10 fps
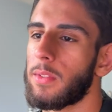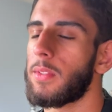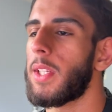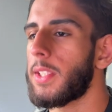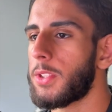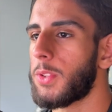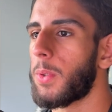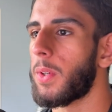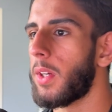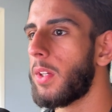it's
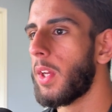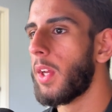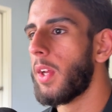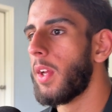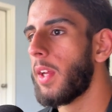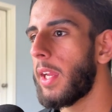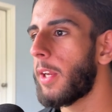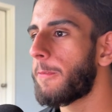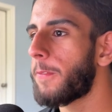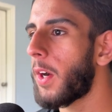Zora, in
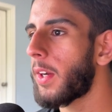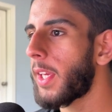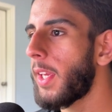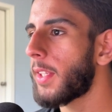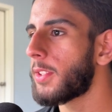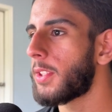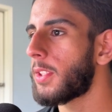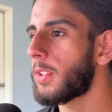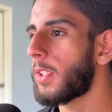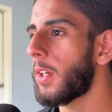a foggy and
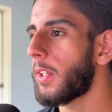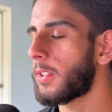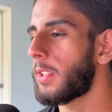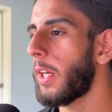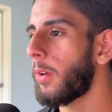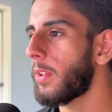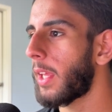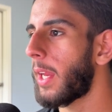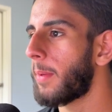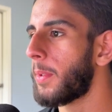sterile
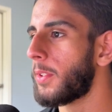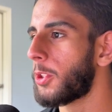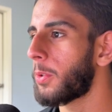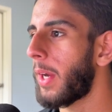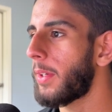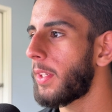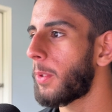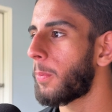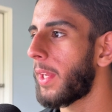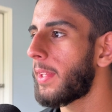lab shrouded
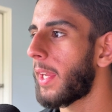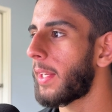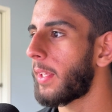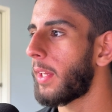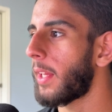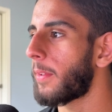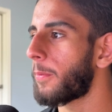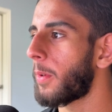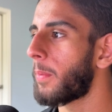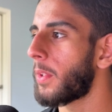in red lighting
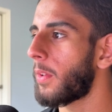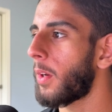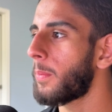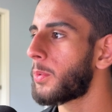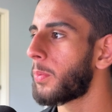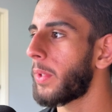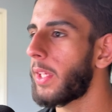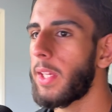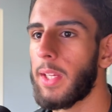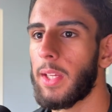from alarms
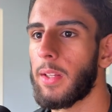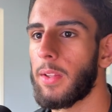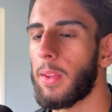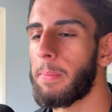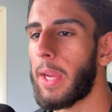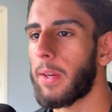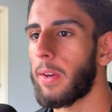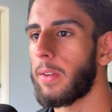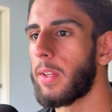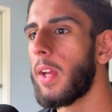ringing in the
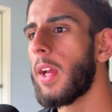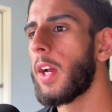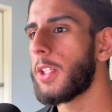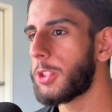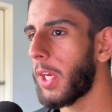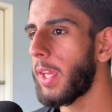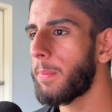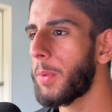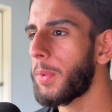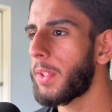background. A
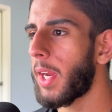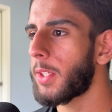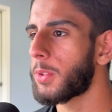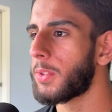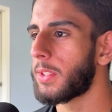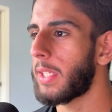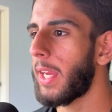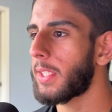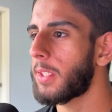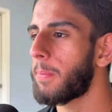giant mutant dinosaur
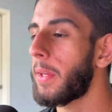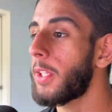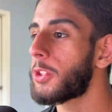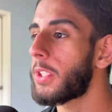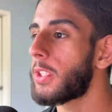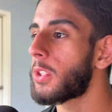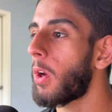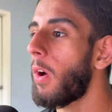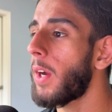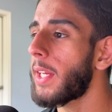attacks the man she's
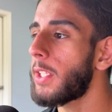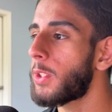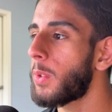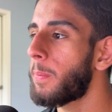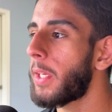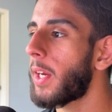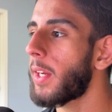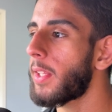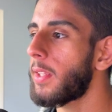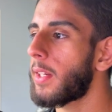talking to behind